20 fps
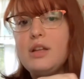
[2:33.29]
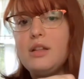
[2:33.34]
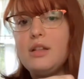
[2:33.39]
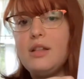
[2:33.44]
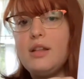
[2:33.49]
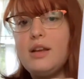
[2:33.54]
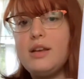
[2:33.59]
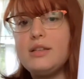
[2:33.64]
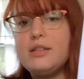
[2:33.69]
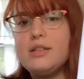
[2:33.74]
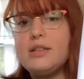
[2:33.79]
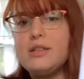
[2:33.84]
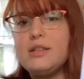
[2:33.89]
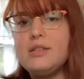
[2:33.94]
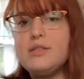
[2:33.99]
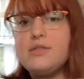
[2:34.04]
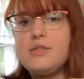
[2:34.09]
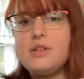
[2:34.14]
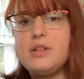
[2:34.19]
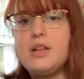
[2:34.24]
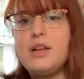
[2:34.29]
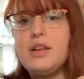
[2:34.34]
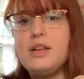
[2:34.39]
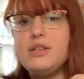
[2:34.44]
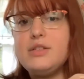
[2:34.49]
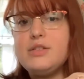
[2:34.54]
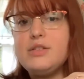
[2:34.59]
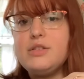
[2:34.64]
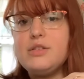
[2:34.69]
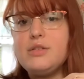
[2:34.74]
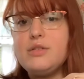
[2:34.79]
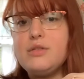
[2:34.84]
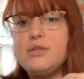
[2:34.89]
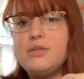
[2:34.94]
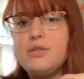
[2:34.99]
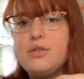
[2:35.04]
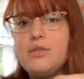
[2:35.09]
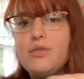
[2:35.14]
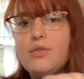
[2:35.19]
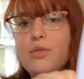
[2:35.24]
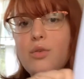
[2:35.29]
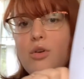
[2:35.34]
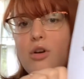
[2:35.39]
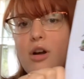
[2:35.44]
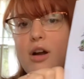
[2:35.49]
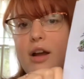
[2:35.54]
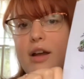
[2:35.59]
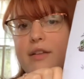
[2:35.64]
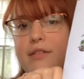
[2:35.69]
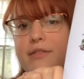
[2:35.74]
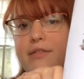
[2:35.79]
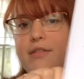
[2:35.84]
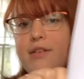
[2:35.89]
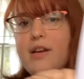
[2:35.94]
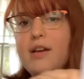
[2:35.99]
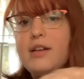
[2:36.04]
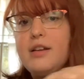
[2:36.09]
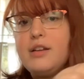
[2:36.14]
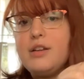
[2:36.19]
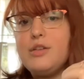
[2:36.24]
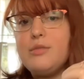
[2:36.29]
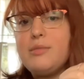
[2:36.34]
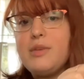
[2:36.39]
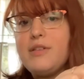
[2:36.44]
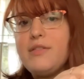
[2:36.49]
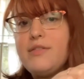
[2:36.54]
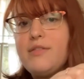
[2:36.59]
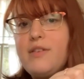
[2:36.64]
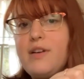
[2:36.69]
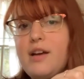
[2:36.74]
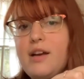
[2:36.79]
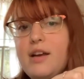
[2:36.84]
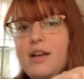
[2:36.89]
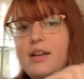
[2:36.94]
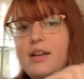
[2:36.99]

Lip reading: lessons related to the flora and fauna you might find